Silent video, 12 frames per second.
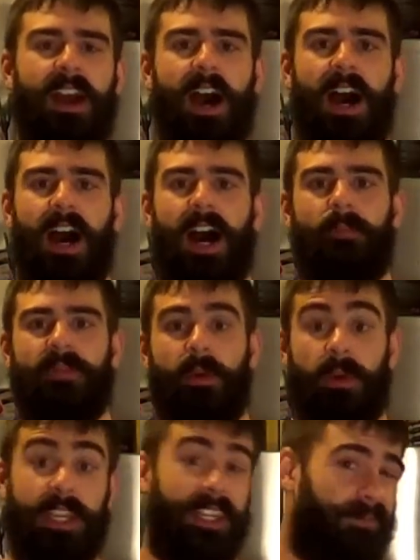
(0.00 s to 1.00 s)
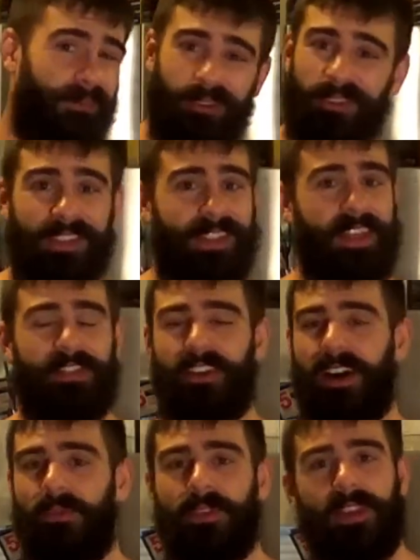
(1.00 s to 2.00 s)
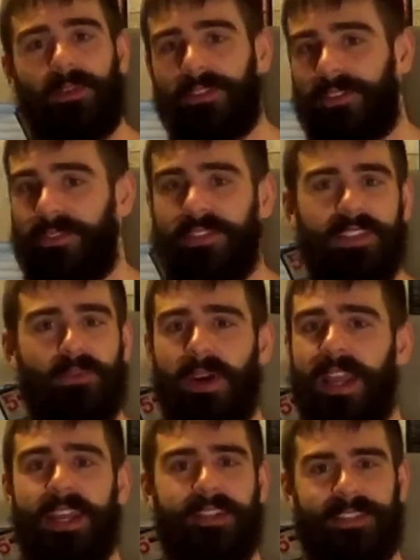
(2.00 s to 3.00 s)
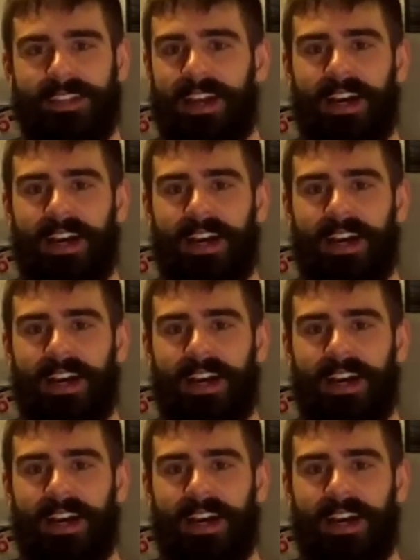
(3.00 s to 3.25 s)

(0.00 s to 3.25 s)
They were eating more than they thought when they were losing weight.